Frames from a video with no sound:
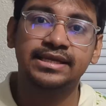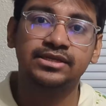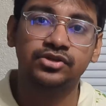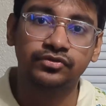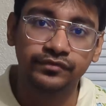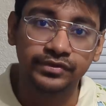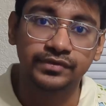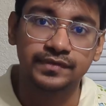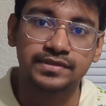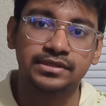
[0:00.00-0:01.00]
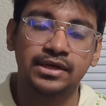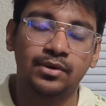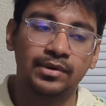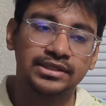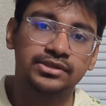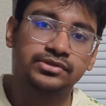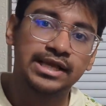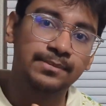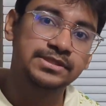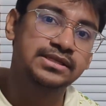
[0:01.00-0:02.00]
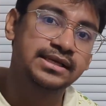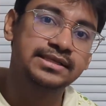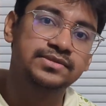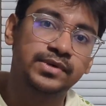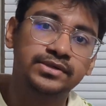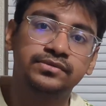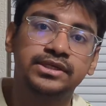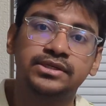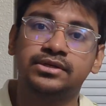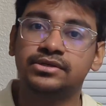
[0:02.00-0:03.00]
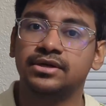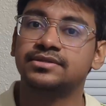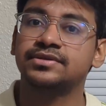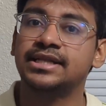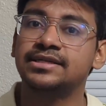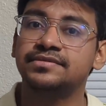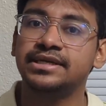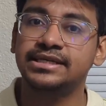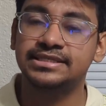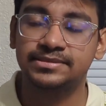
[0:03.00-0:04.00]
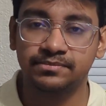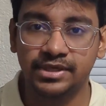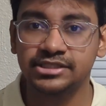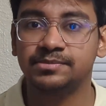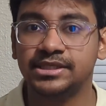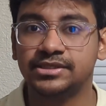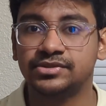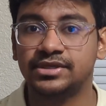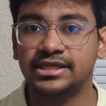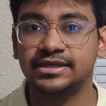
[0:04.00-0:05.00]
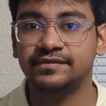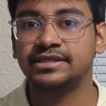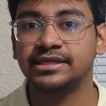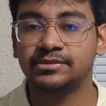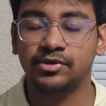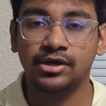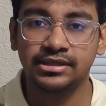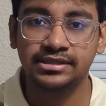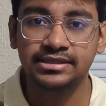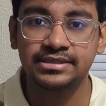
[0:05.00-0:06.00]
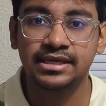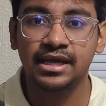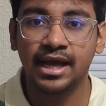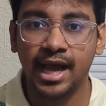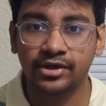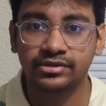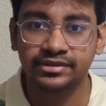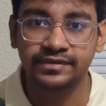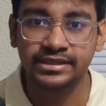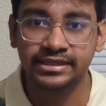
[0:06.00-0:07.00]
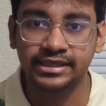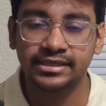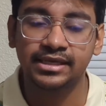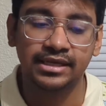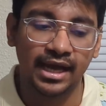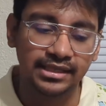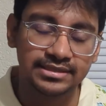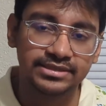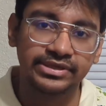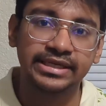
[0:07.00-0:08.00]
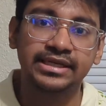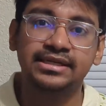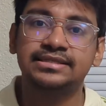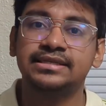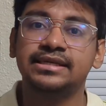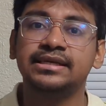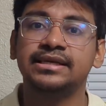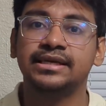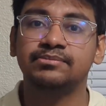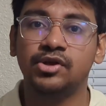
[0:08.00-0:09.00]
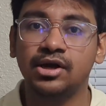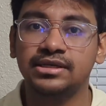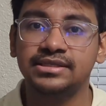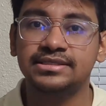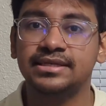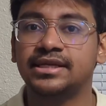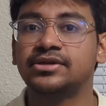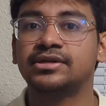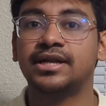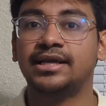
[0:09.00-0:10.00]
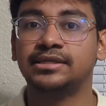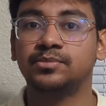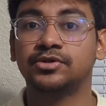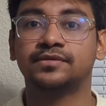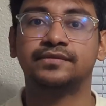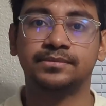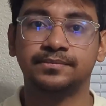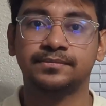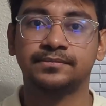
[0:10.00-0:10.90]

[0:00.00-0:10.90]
get confused whether to capitalize one word or not. So that's why it's much better to write everything in block letters. I wrote everything in IELTS reading and listening in block letters and I got 9 in both of them.